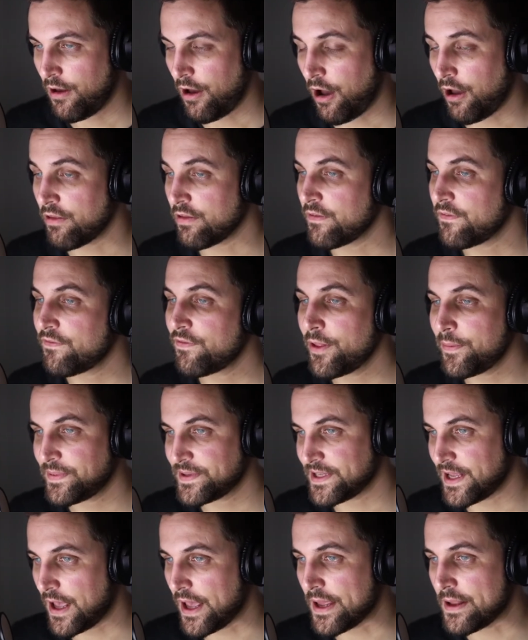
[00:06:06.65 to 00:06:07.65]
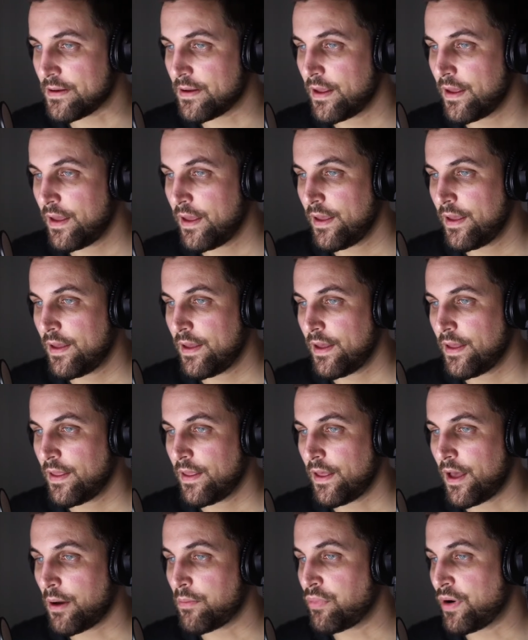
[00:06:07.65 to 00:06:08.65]
On the flip side,
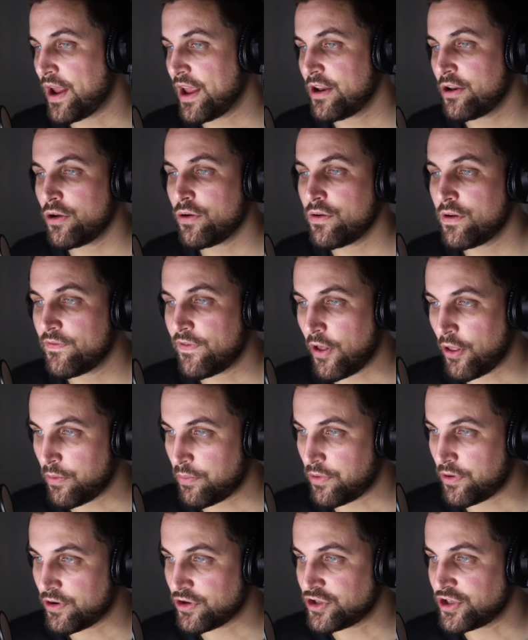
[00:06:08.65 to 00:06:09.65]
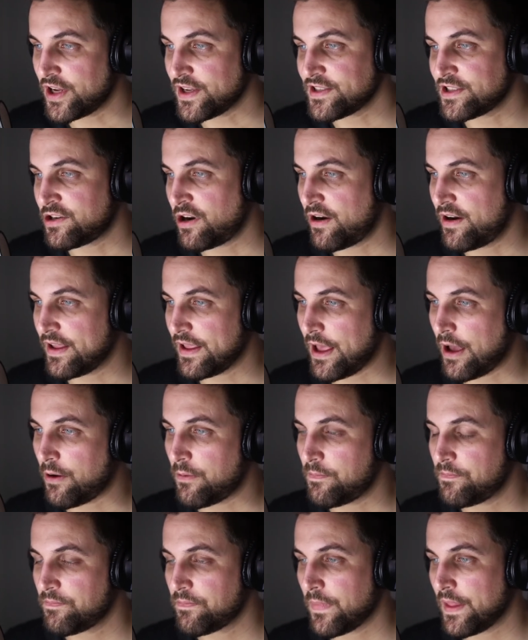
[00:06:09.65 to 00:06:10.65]
a brand new developer just starting out